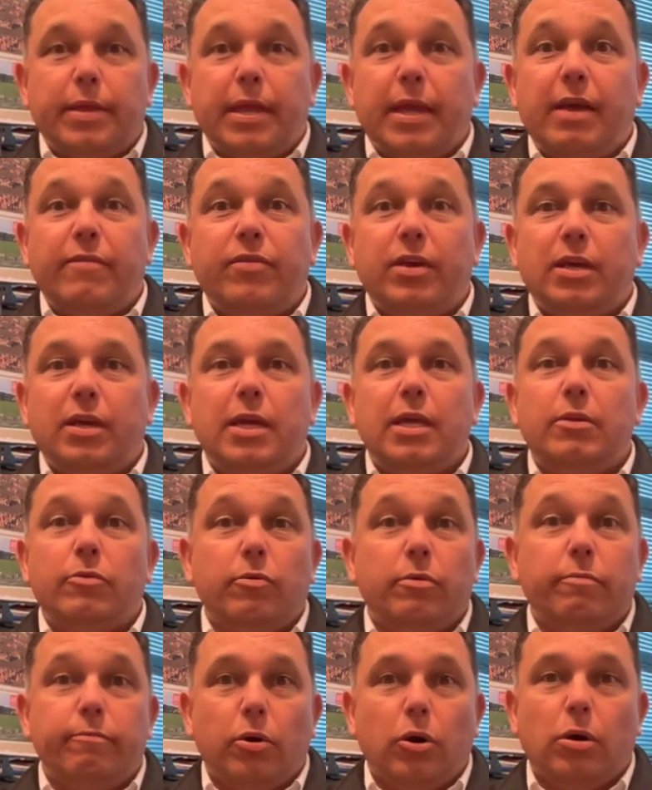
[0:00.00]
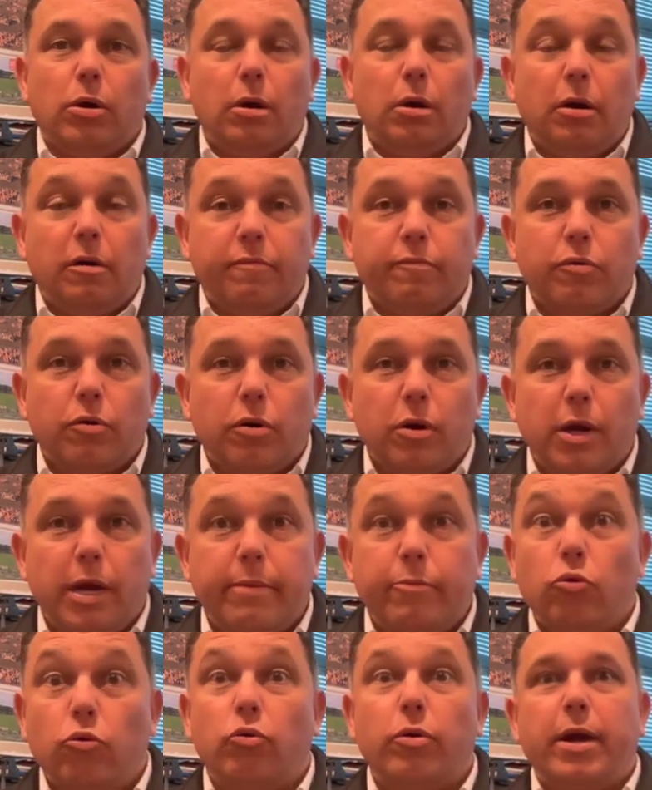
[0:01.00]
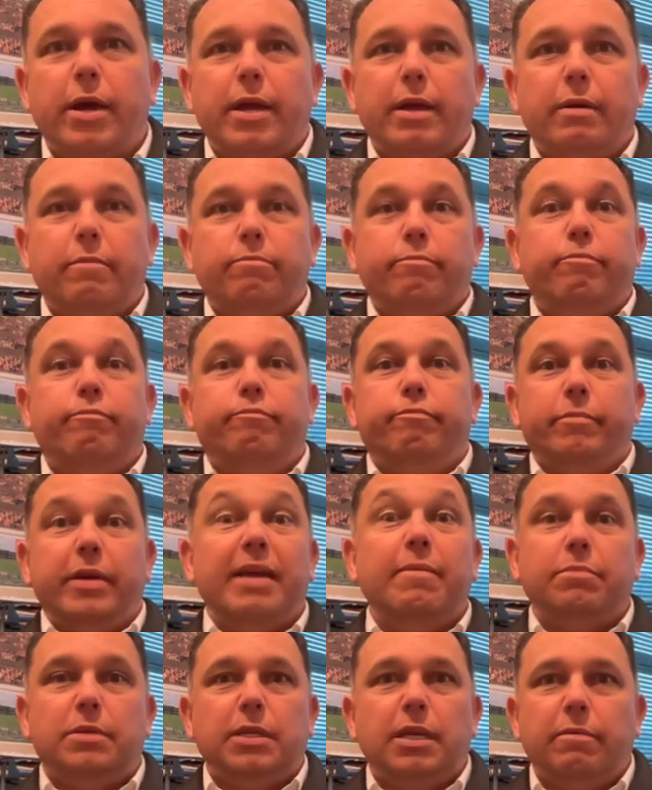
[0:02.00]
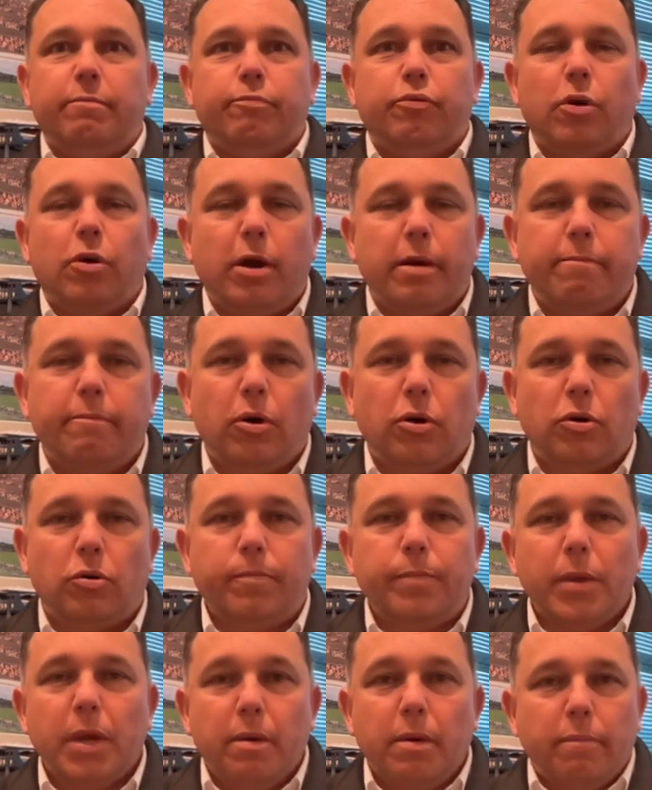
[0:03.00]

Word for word: having either a bottle of Prime or a empty prime bottle.